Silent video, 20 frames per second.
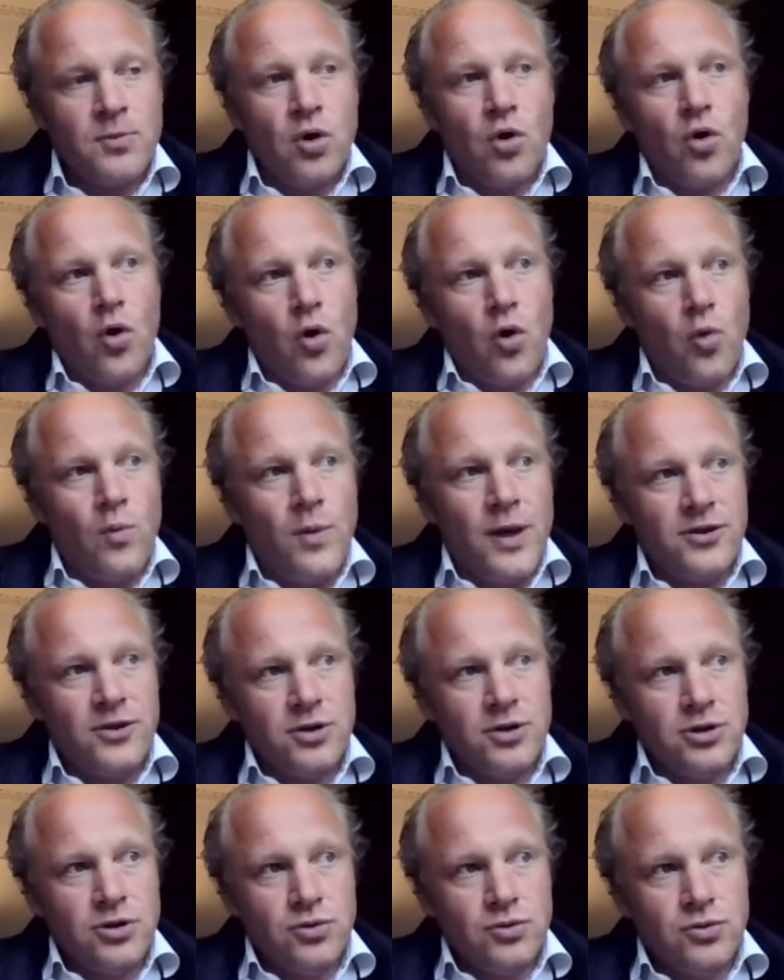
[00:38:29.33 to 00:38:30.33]
or whether
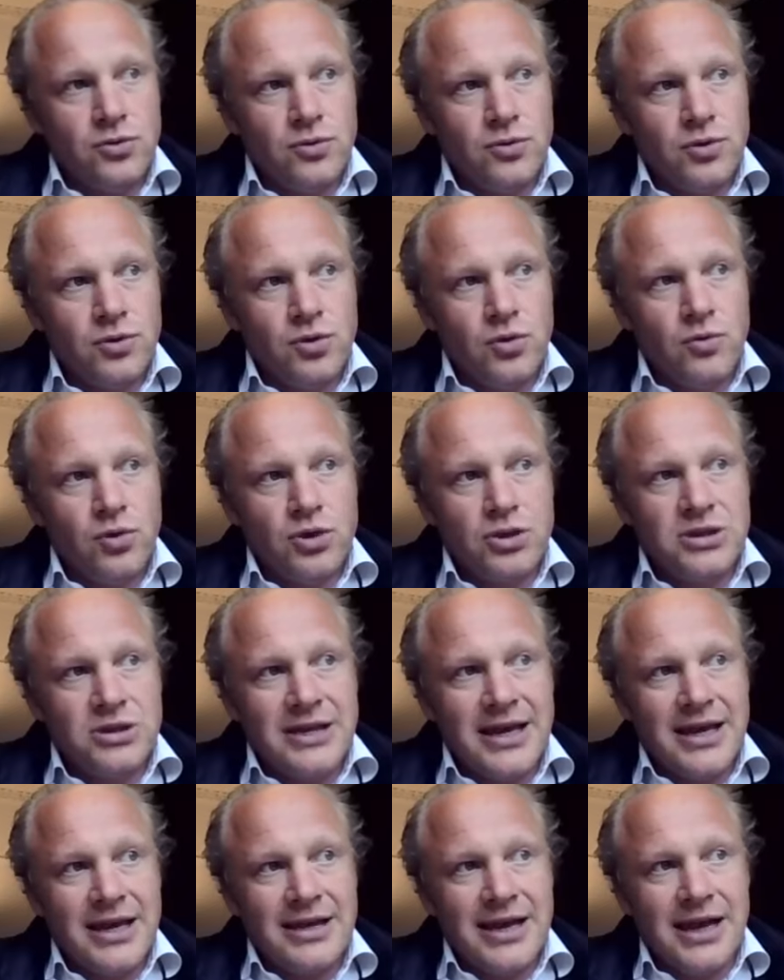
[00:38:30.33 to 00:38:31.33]
you would
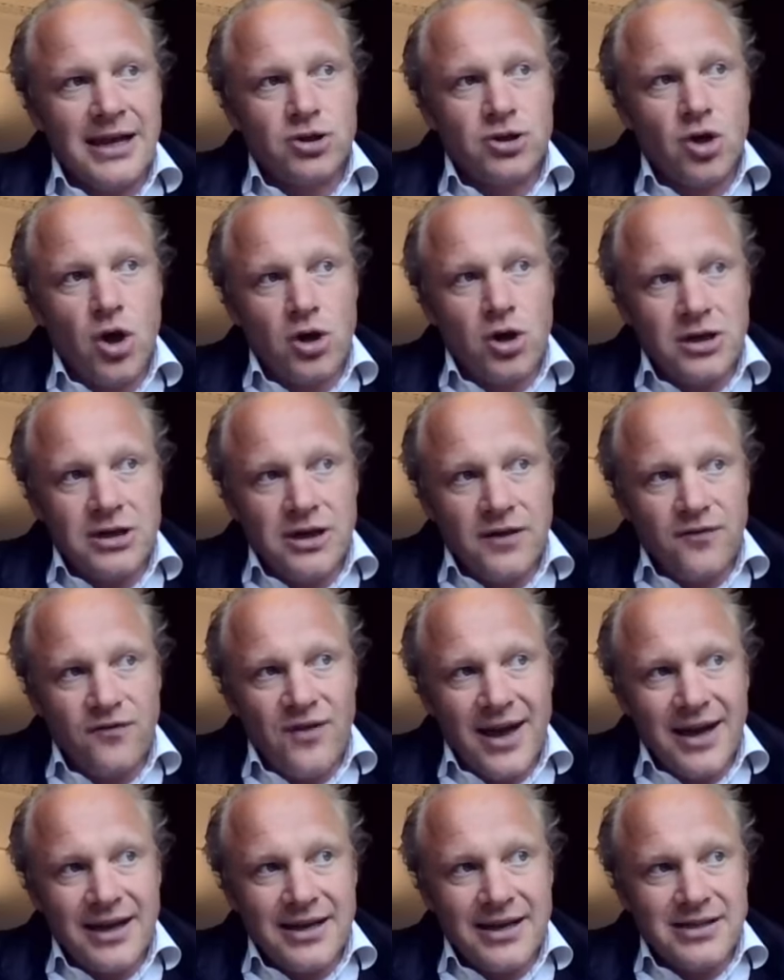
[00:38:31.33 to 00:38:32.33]
take alternative
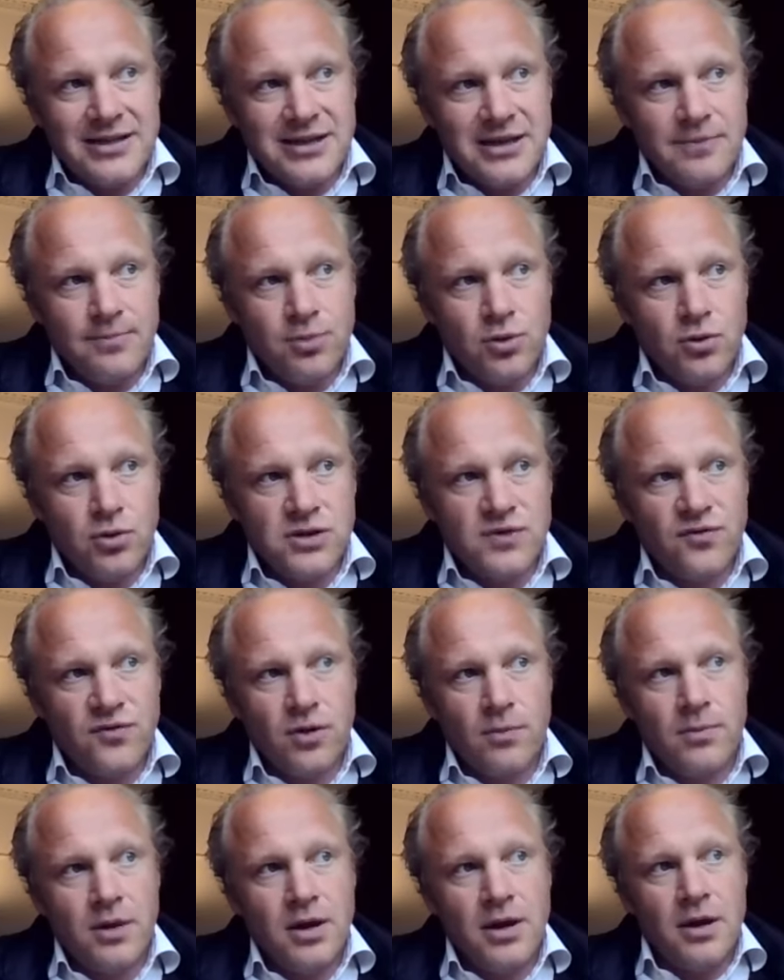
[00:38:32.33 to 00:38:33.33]
financing pools
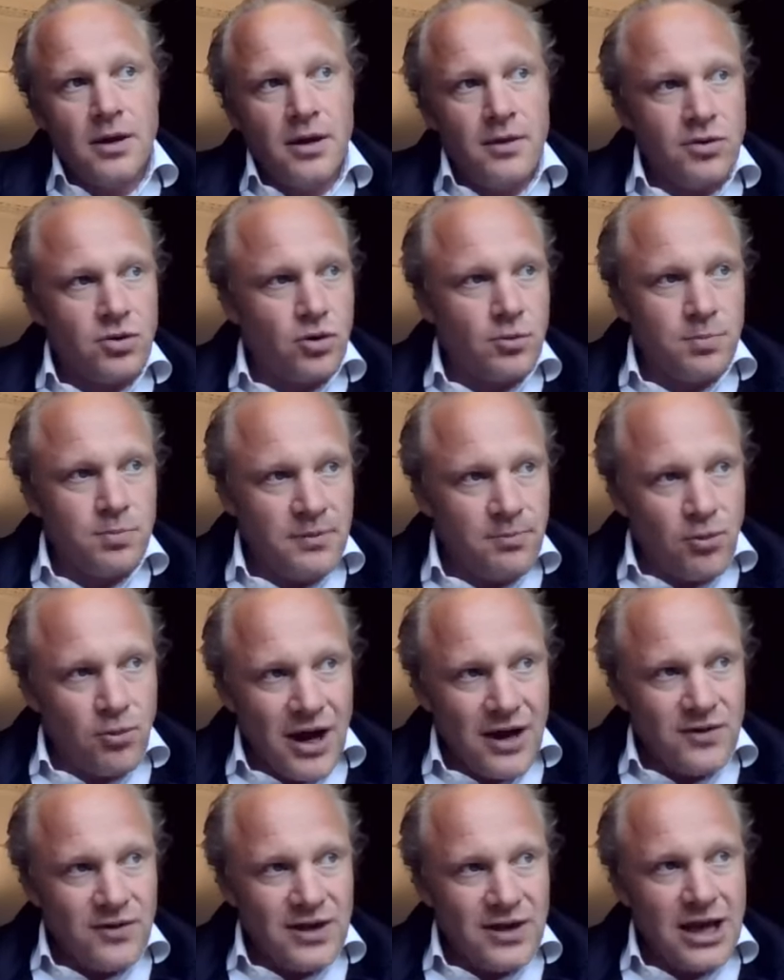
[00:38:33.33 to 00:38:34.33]
from, could be
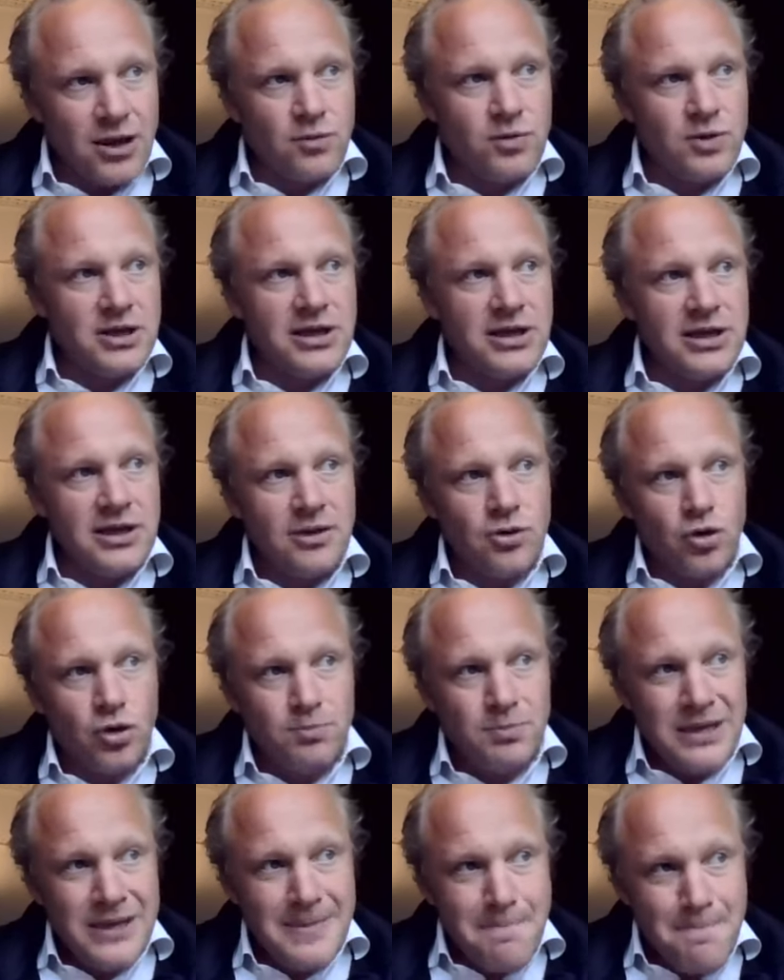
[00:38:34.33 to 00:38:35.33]
private equity,
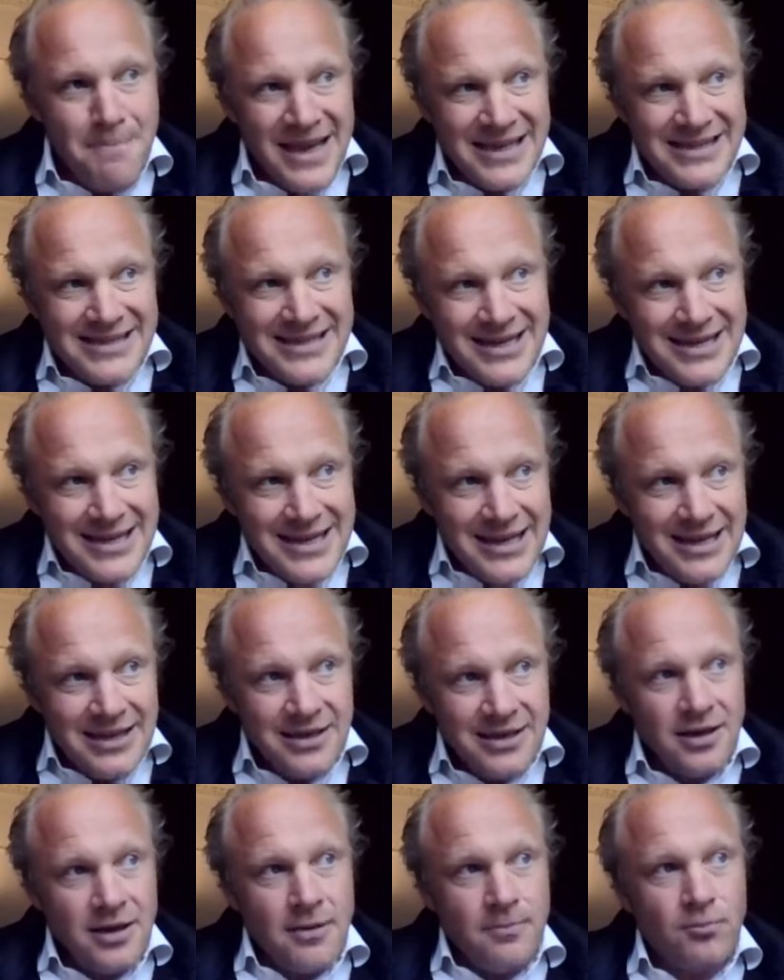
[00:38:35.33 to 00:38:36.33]
could be
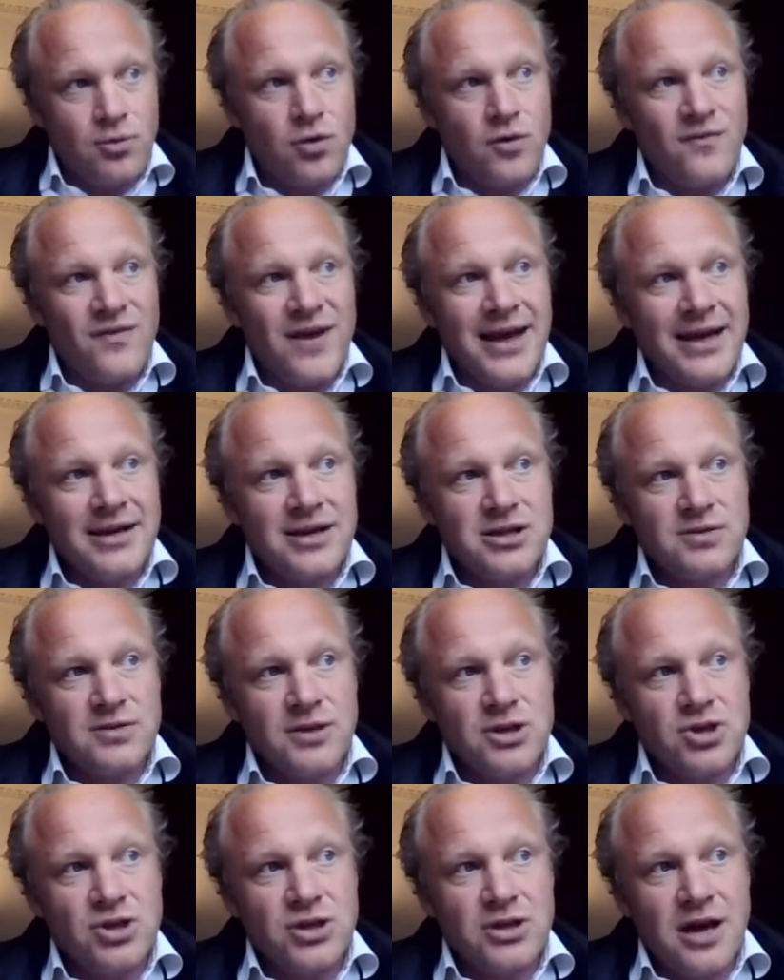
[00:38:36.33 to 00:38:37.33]
mezzanine providers,
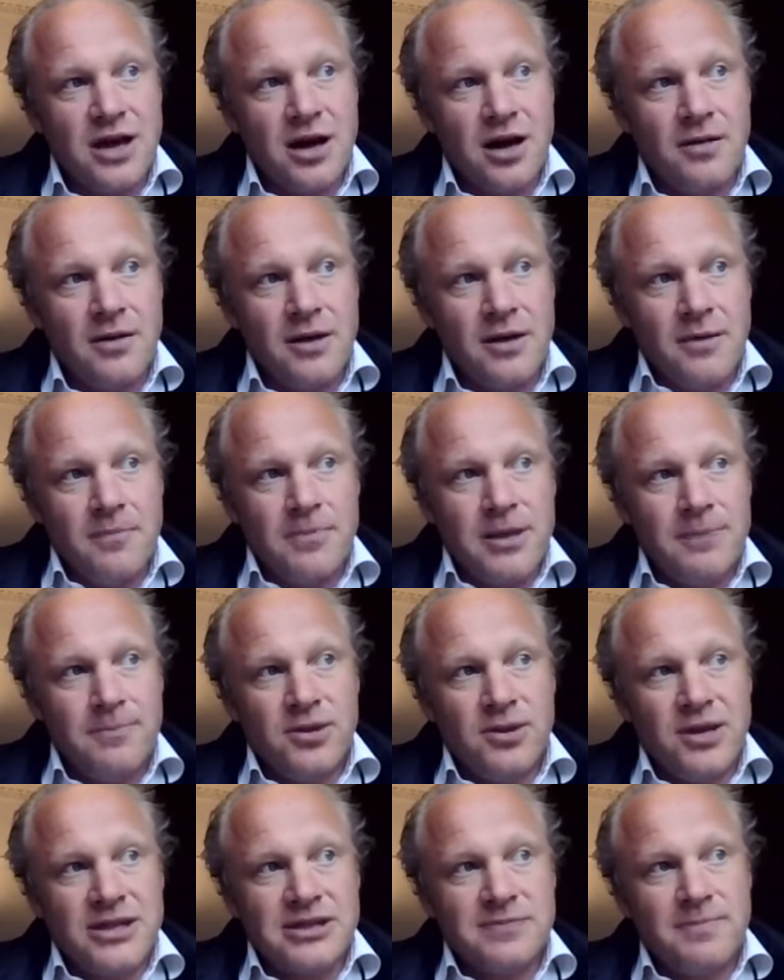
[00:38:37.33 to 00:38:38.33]
which are people
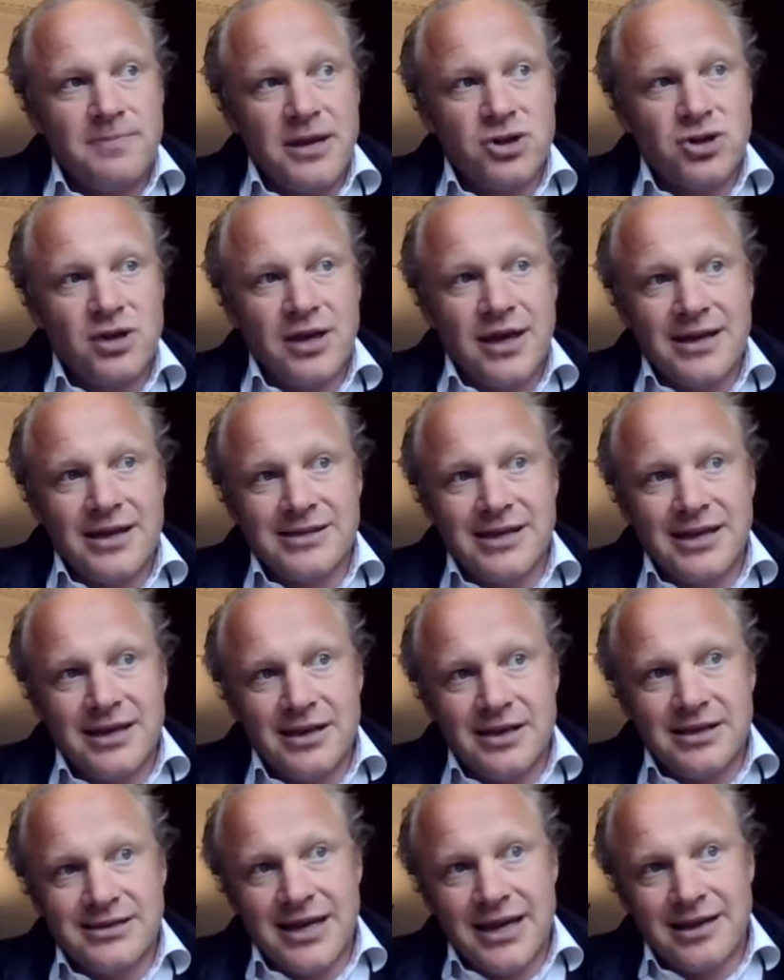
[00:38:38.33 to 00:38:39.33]
that specialize in
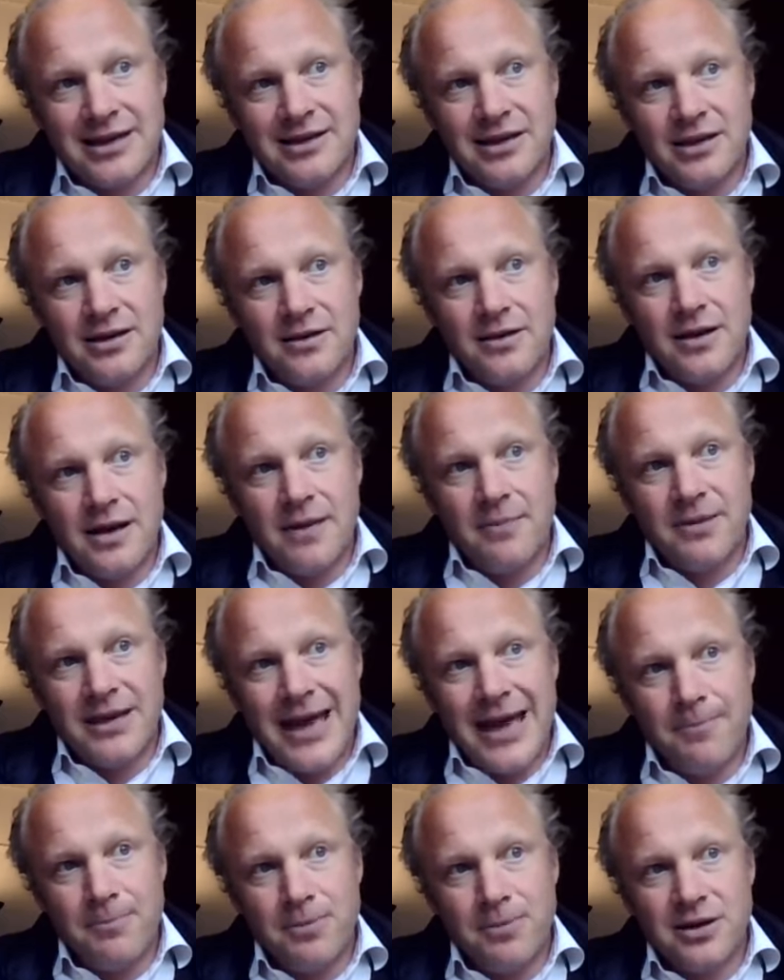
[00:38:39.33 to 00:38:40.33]
exactly
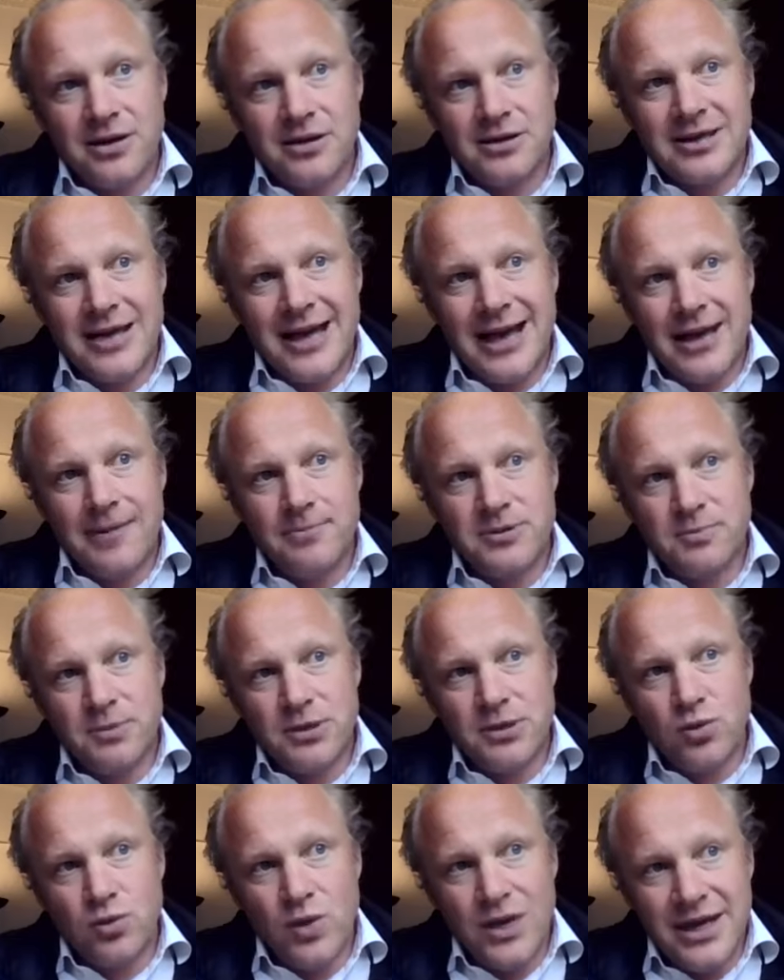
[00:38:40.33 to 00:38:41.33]
capital types
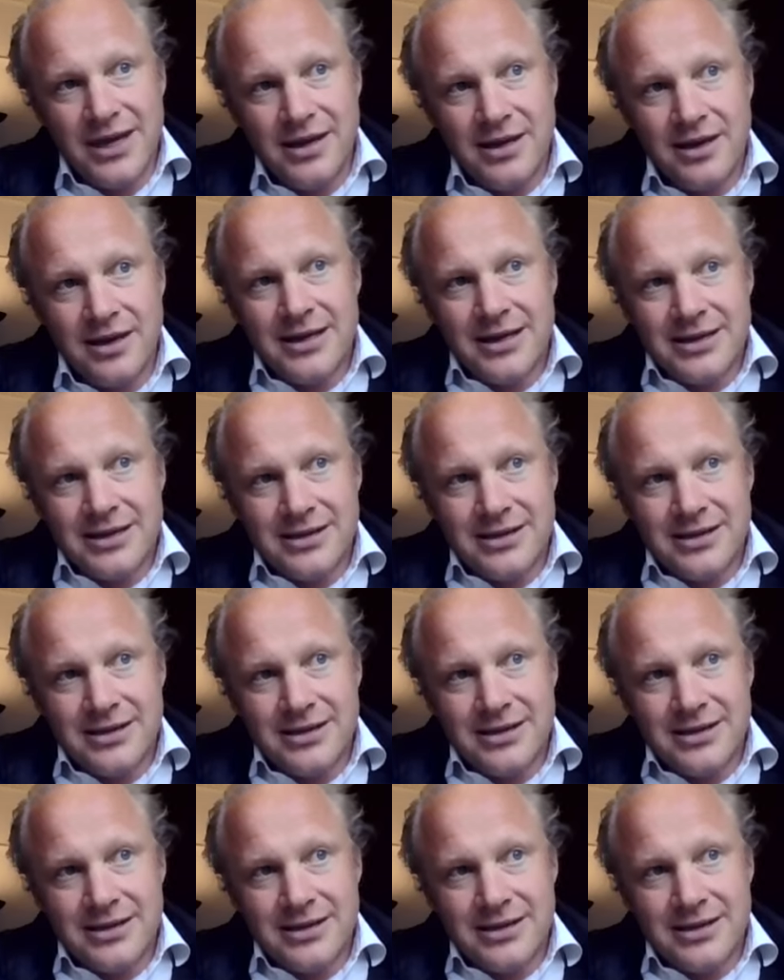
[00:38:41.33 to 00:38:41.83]
between